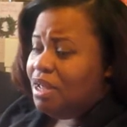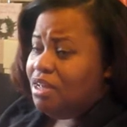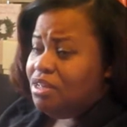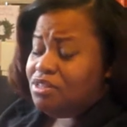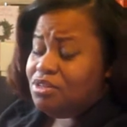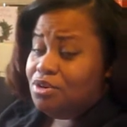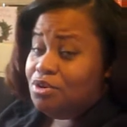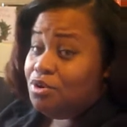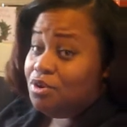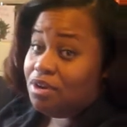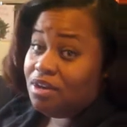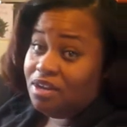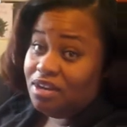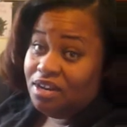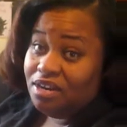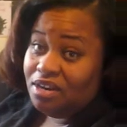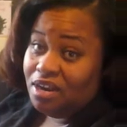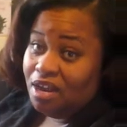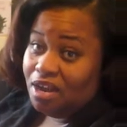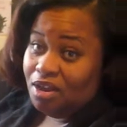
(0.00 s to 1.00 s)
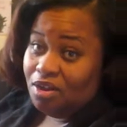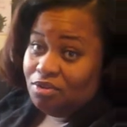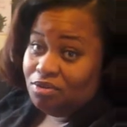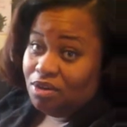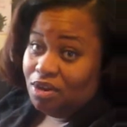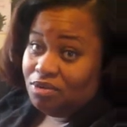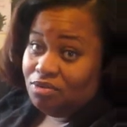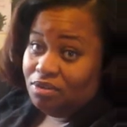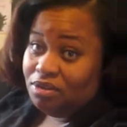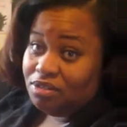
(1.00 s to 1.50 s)
So you can get day old
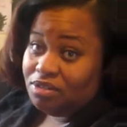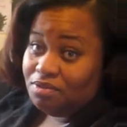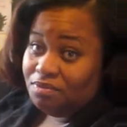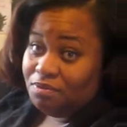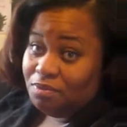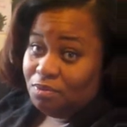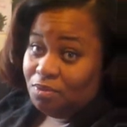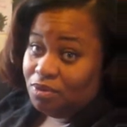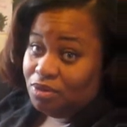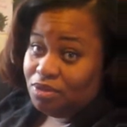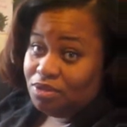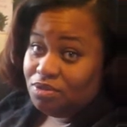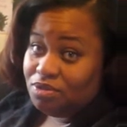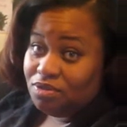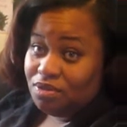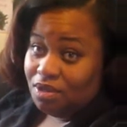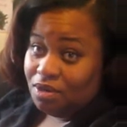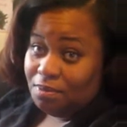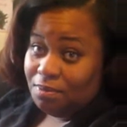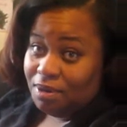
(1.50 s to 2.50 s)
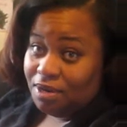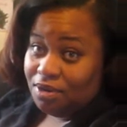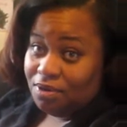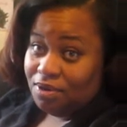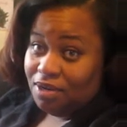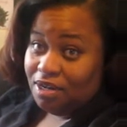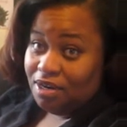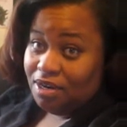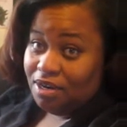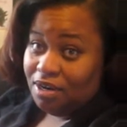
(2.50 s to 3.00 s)
donuts if you wanted to, because ain't nobody going
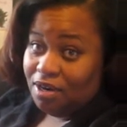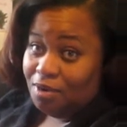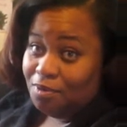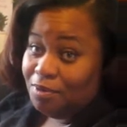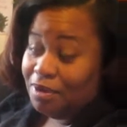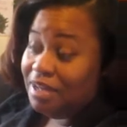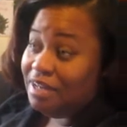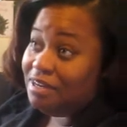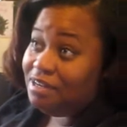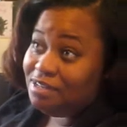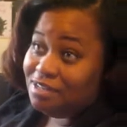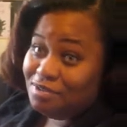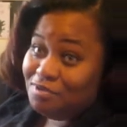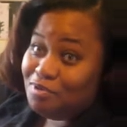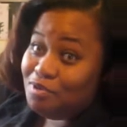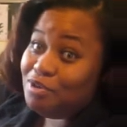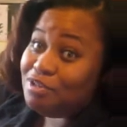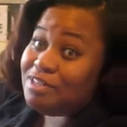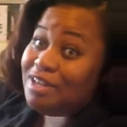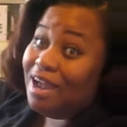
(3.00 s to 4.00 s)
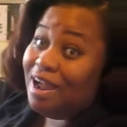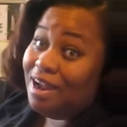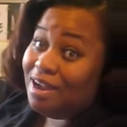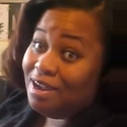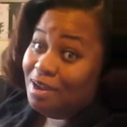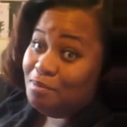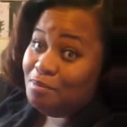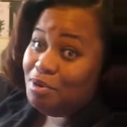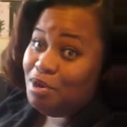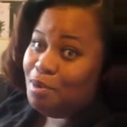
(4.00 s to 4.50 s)
to eat it no way, unless, of course, I
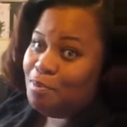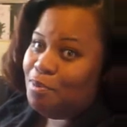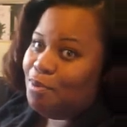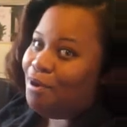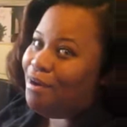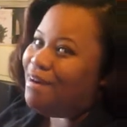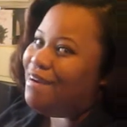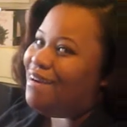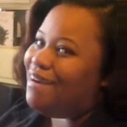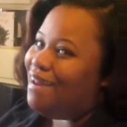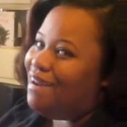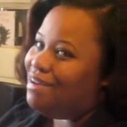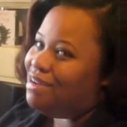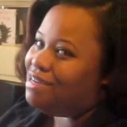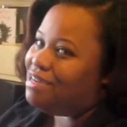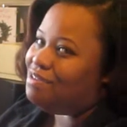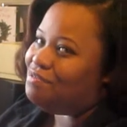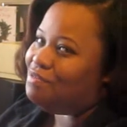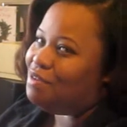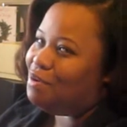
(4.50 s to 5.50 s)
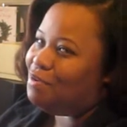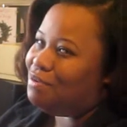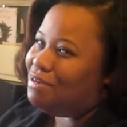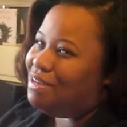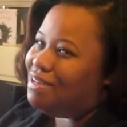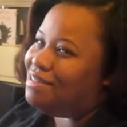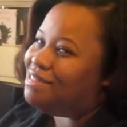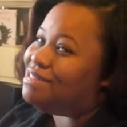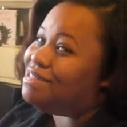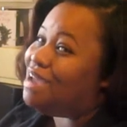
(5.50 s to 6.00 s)
come to your party and I love
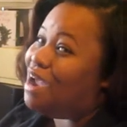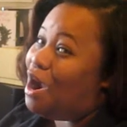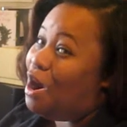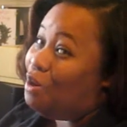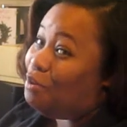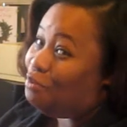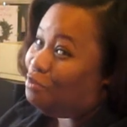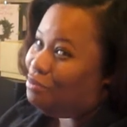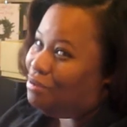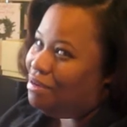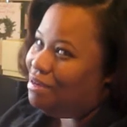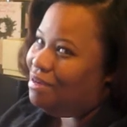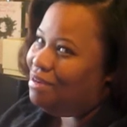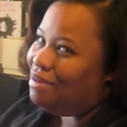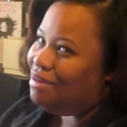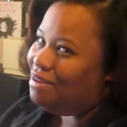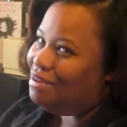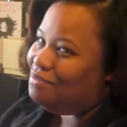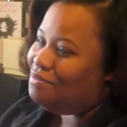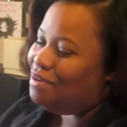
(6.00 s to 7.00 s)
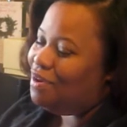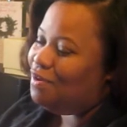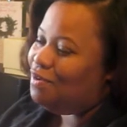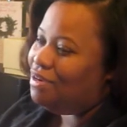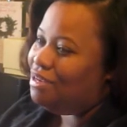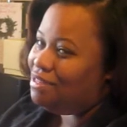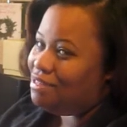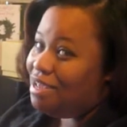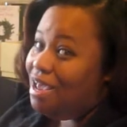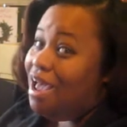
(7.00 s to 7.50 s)
donuts. I really love
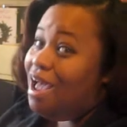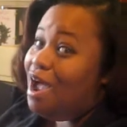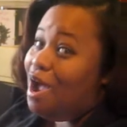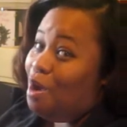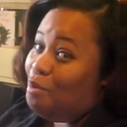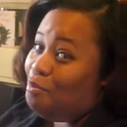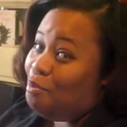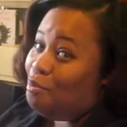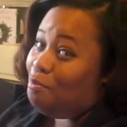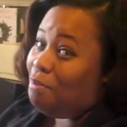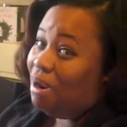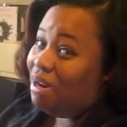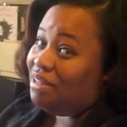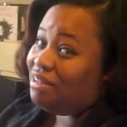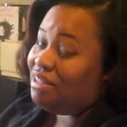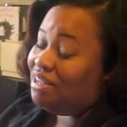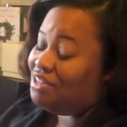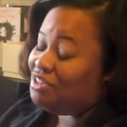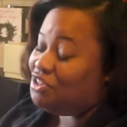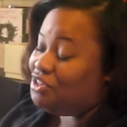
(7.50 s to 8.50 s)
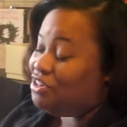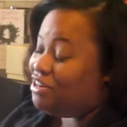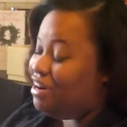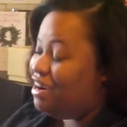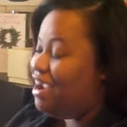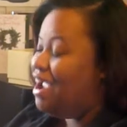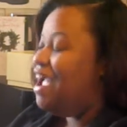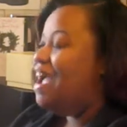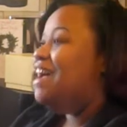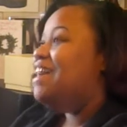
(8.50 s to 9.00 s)
donuts. I'm going to bite that tree.
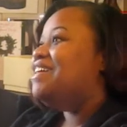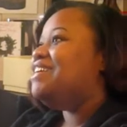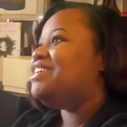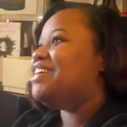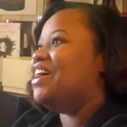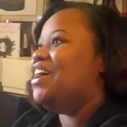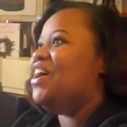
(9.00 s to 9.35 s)
So